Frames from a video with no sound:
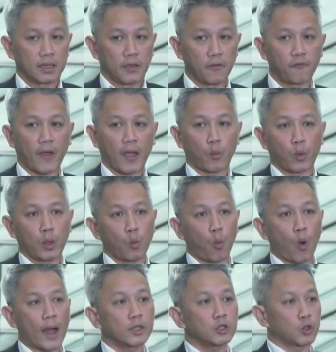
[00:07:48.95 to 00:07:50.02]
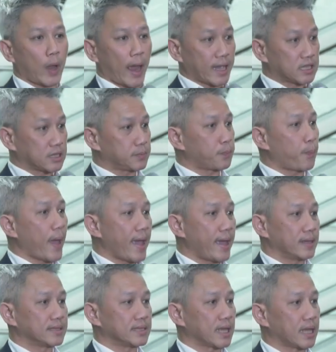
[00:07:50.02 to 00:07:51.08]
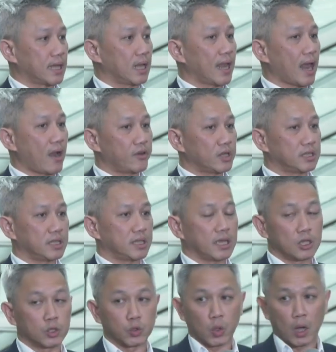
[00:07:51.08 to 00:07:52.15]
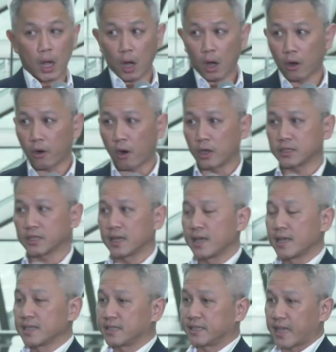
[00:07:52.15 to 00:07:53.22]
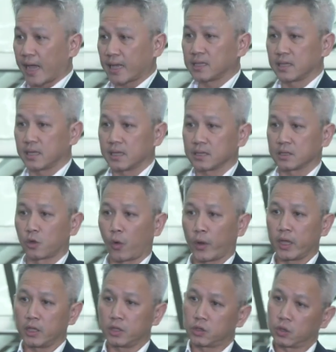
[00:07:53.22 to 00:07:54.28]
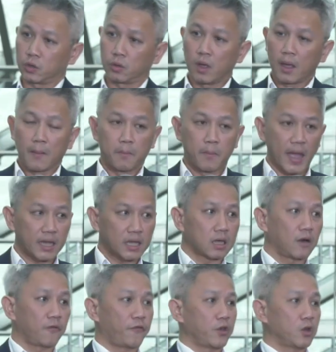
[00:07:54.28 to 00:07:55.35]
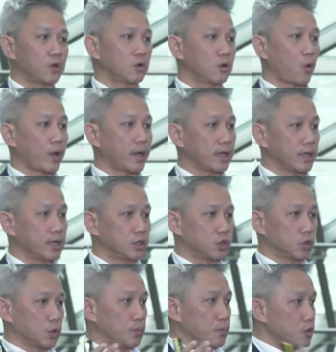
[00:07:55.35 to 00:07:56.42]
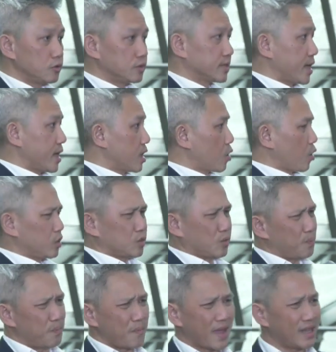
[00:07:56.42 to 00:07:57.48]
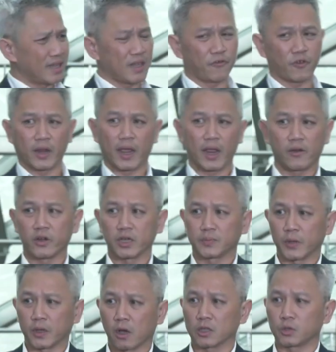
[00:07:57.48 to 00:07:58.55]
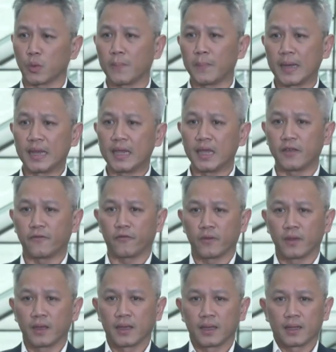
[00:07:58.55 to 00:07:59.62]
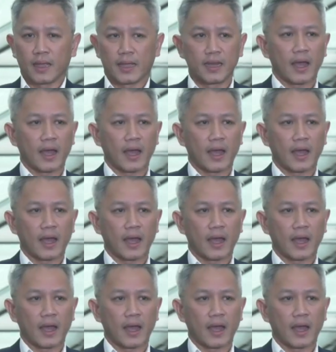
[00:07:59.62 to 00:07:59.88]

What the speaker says: In fact, we want to expand circularity into across sectors, going into medical field, going into music, going to many different areas, because we believe in the